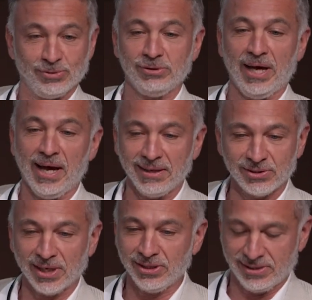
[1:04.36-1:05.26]
today,
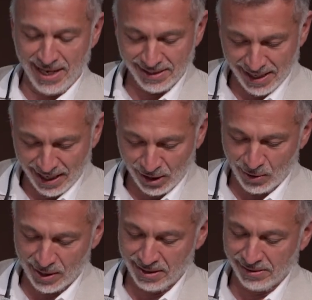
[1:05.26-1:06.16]
sunny San
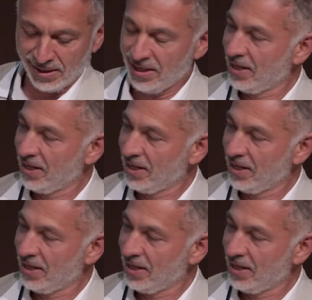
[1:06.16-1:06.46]
Diego, and